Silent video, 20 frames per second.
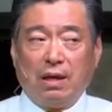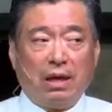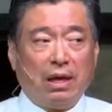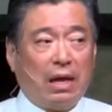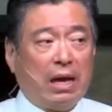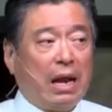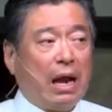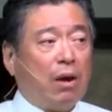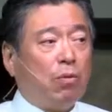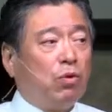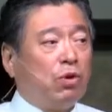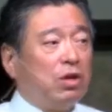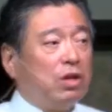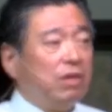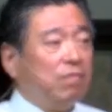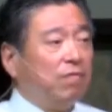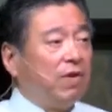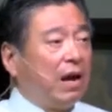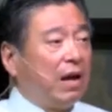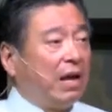And I want to
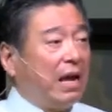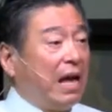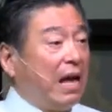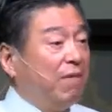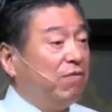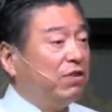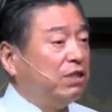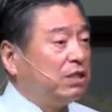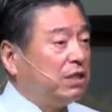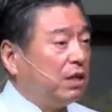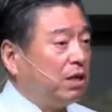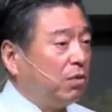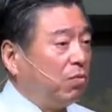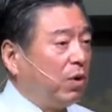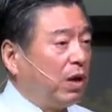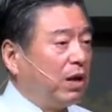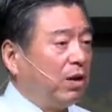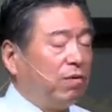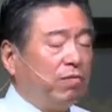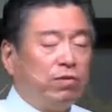invite every single
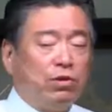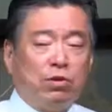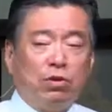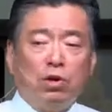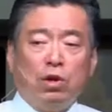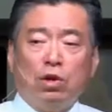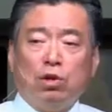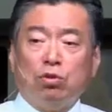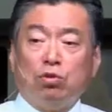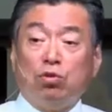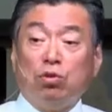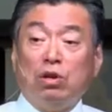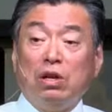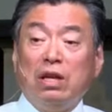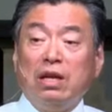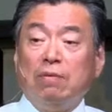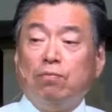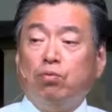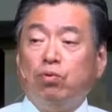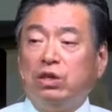one of you to
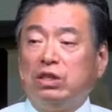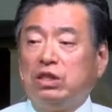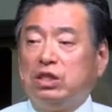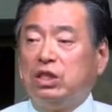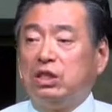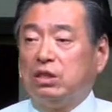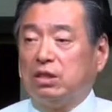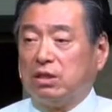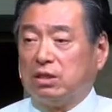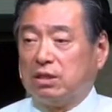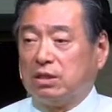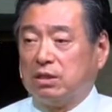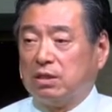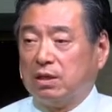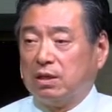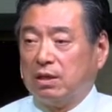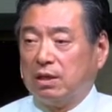live with Jesus.